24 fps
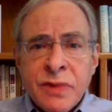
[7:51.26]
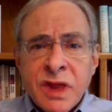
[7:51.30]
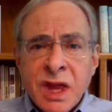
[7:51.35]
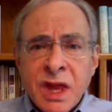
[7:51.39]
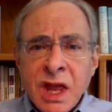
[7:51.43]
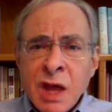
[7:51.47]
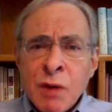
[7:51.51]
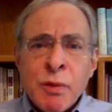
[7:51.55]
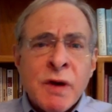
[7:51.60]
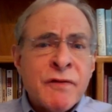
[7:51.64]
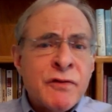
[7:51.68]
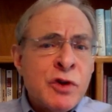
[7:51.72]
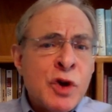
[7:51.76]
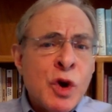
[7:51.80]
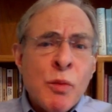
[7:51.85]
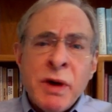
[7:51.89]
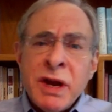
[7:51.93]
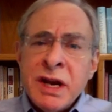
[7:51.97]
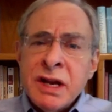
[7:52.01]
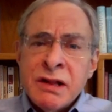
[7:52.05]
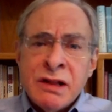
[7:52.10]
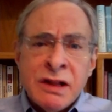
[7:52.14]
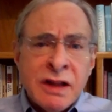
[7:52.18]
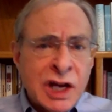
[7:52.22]
And we have no
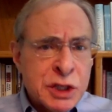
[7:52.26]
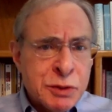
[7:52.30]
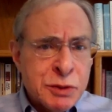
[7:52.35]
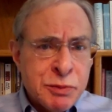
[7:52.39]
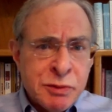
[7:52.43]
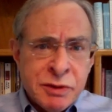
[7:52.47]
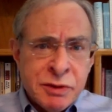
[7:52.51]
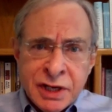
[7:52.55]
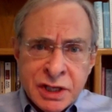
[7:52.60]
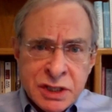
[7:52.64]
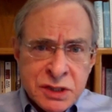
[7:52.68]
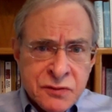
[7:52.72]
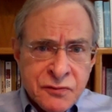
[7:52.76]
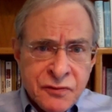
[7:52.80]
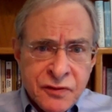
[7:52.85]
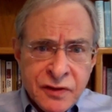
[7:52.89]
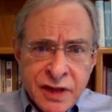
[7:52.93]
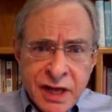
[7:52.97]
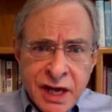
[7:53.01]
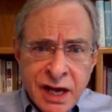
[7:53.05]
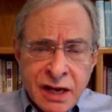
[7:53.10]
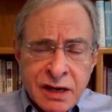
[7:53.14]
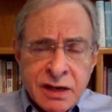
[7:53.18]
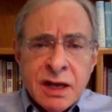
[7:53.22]
medical explanation for
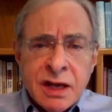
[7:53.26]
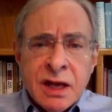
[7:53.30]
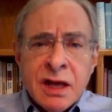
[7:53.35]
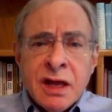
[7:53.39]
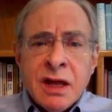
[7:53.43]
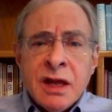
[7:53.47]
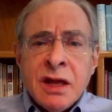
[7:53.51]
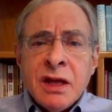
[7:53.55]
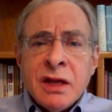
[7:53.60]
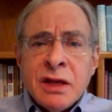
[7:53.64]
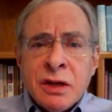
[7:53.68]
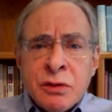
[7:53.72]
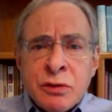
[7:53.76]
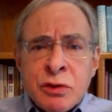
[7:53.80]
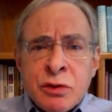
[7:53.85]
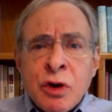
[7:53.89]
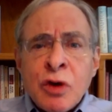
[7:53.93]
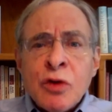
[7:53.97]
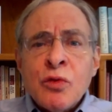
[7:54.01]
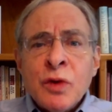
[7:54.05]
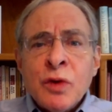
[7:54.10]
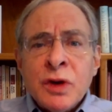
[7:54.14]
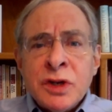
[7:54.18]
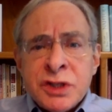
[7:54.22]
that. You
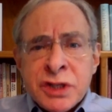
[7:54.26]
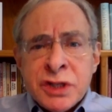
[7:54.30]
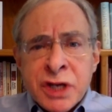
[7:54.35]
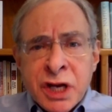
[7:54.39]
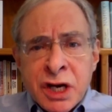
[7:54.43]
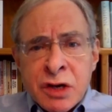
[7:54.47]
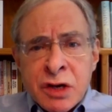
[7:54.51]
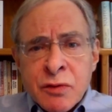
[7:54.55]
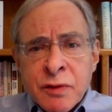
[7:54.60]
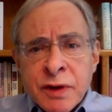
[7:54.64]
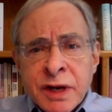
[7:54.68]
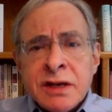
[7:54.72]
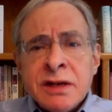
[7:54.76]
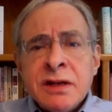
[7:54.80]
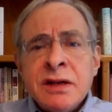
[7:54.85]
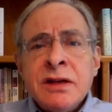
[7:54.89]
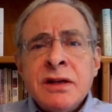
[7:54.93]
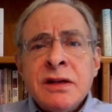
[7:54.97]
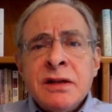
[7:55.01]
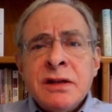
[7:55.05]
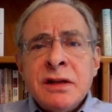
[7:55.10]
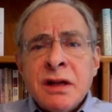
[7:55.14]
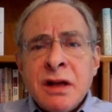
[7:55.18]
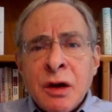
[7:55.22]
don't regenerate
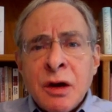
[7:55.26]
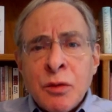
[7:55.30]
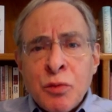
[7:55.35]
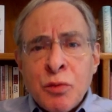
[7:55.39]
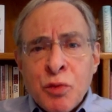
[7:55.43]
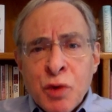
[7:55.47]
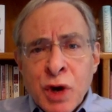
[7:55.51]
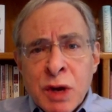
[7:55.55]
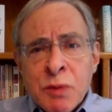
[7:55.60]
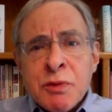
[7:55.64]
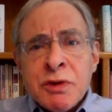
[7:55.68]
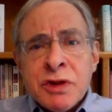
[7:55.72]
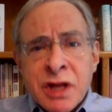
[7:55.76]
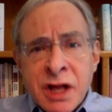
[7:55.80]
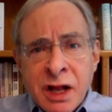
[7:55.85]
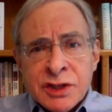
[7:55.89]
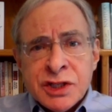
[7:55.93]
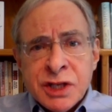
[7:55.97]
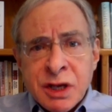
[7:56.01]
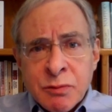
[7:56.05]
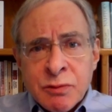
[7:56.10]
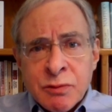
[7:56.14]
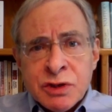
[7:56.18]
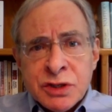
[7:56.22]
a brain with
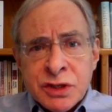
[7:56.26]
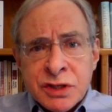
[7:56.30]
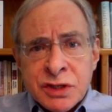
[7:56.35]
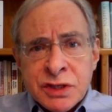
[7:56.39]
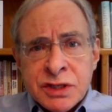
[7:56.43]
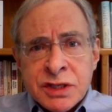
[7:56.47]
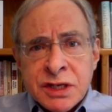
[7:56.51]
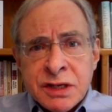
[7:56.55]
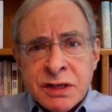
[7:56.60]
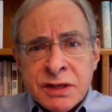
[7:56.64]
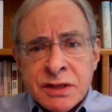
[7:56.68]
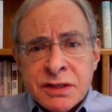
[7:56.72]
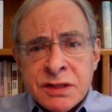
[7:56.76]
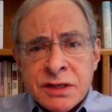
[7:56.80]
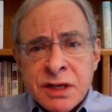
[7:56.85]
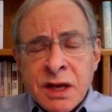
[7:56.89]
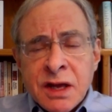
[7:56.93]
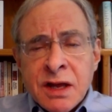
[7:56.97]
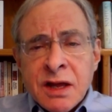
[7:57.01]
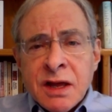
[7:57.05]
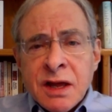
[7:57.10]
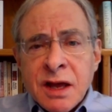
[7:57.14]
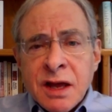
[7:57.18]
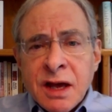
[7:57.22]
Alzheimer's disease,
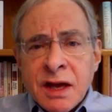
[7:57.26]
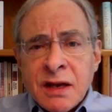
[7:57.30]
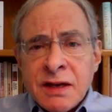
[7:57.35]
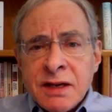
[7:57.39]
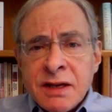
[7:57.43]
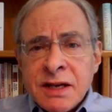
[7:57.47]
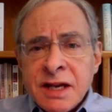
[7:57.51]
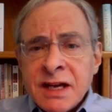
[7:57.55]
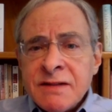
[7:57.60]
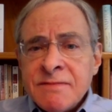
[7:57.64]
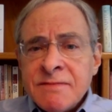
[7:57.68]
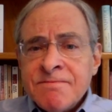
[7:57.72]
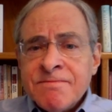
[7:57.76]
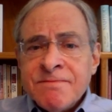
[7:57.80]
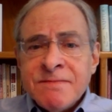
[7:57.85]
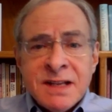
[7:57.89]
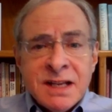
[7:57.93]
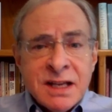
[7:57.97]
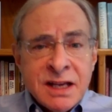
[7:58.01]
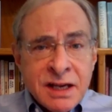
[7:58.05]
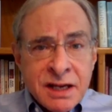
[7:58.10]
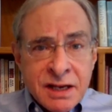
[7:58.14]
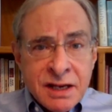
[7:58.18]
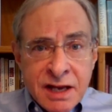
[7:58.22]
and yet
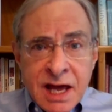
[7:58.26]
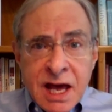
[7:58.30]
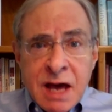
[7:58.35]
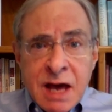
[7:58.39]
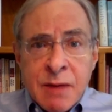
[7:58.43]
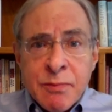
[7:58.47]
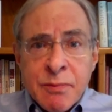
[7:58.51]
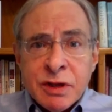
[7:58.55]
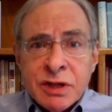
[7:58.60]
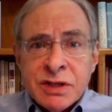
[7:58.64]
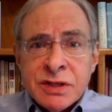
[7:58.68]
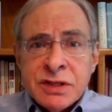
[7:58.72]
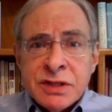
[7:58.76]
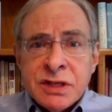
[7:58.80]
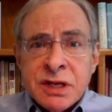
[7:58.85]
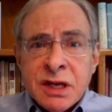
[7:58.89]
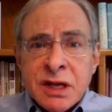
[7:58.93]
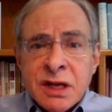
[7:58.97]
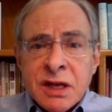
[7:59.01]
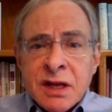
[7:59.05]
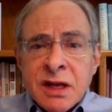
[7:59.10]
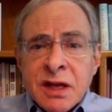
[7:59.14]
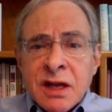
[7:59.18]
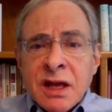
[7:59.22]
it happens.
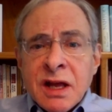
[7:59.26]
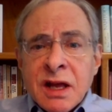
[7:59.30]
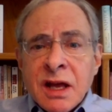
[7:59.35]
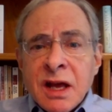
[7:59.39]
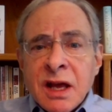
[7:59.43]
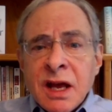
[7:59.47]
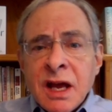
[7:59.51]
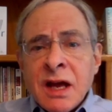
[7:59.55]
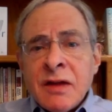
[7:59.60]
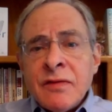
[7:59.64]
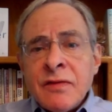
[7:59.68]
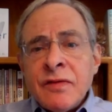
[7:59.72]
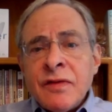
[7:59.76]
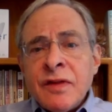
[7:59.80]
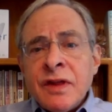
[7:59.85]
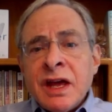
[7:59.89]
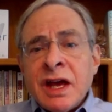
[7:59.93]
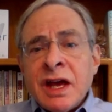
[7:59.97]
And the